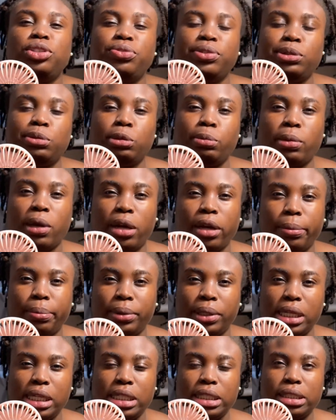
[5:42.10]
Facebook
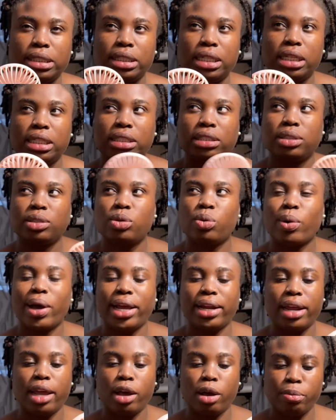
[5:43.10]
Marketplace. It's
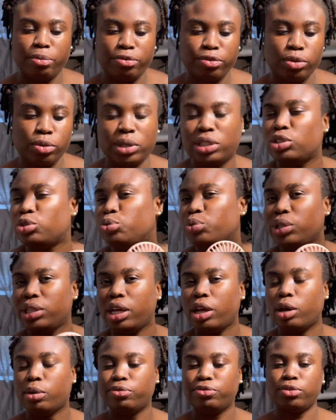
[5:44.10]
quite helpful. It's really
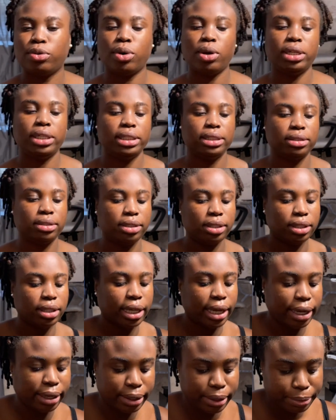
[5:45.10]
helpful, honestly.
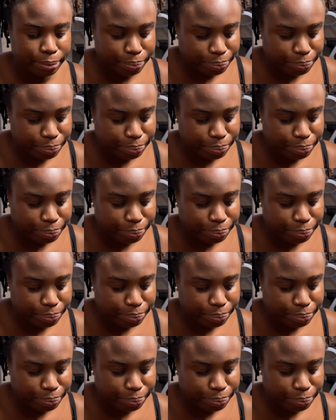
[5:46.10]
Like,